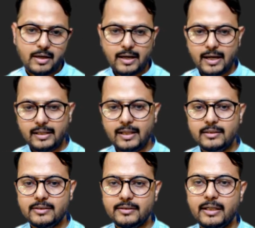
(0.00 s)
And I'll
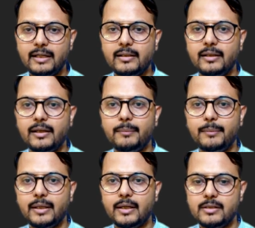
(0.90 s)
just right click and
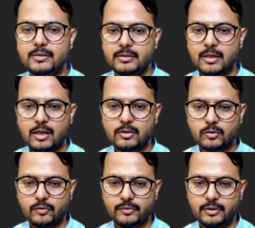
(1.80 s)
make an instance
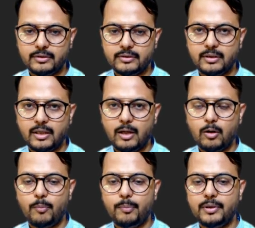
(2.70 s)
of this and
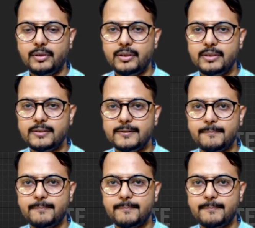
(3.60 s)
open this